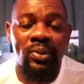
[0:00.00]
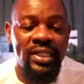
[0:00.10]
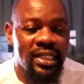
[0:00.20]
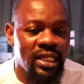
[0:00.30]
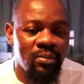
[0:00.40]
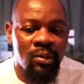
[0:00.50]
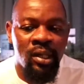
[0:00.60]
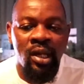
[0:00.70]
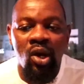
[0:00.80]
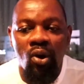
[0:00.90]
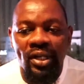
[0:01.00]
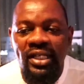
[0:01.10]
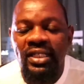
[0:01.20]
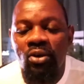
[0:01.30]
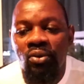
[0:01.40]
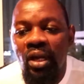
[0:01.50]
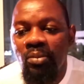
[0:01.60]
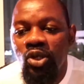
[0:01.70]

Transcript: We see him on Instagram,